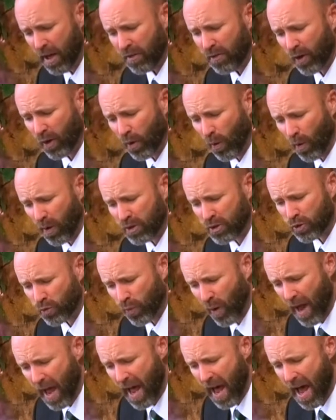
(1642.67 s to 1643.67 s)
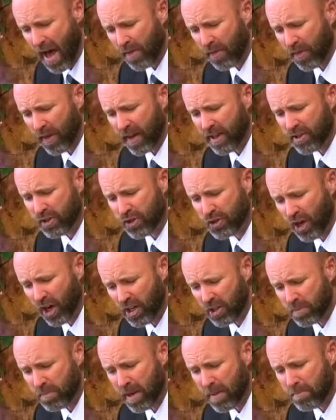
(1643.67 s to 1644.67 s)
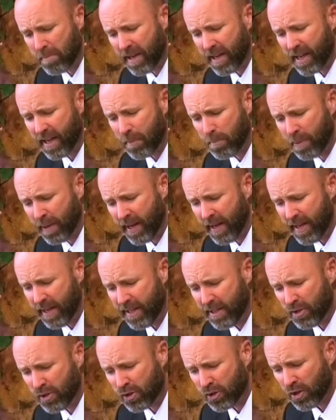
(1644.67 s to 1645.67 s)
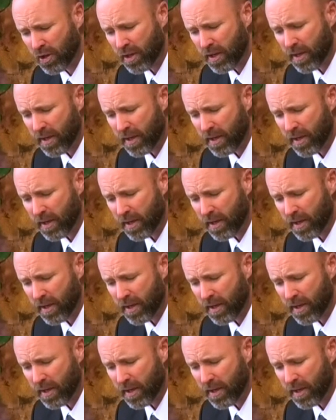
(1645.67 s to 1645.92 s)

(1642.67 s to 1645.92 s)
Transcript: the Lord's wrath and judgment being appeased,